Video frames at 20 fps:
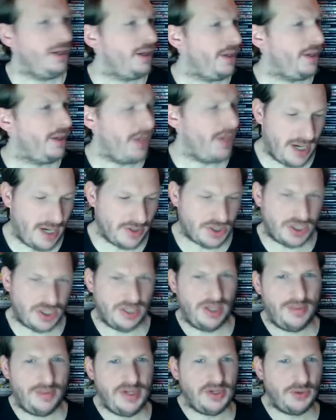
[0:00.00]
Now, see,
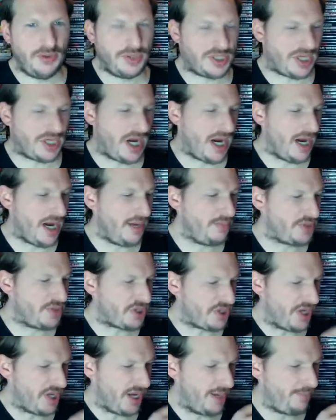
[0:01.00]
let me do a
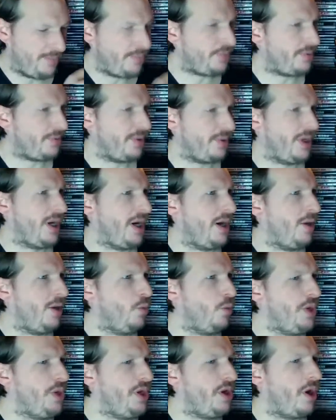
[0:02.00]
timestamp.
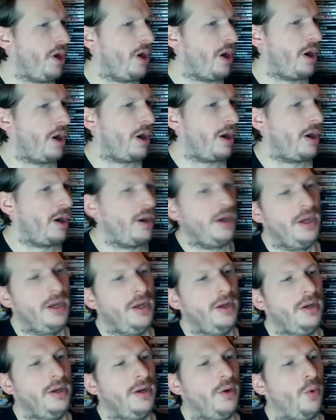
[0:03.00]
We are
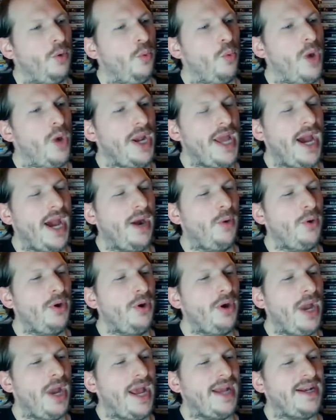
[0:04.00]
1
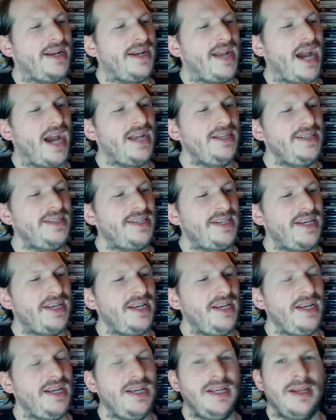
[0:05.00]
hour and
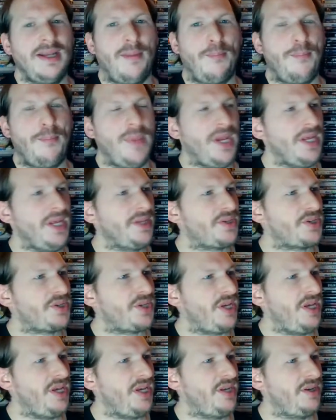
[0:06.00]
19 minutes
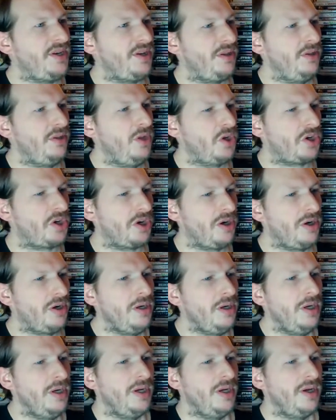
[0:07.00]
into Looker.
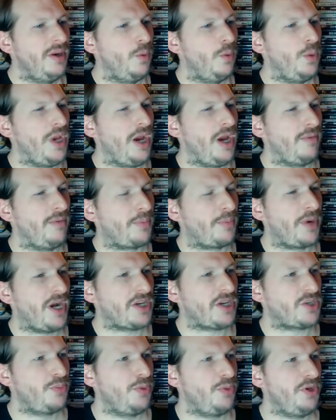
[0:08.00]
We have
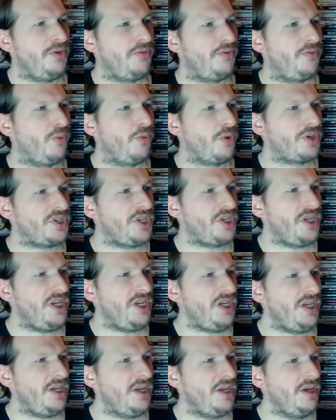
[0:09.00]
approximately
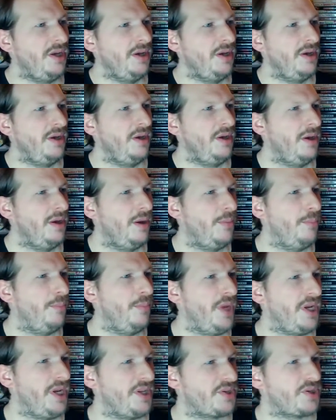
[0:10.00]
14
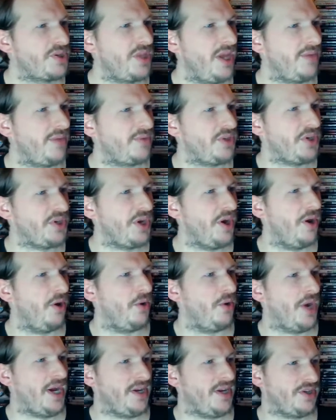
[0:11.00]
minutes left to go
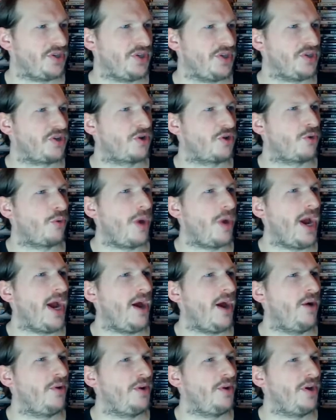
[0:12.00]
as this
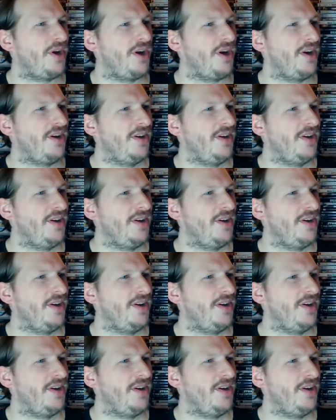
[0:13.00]
crowd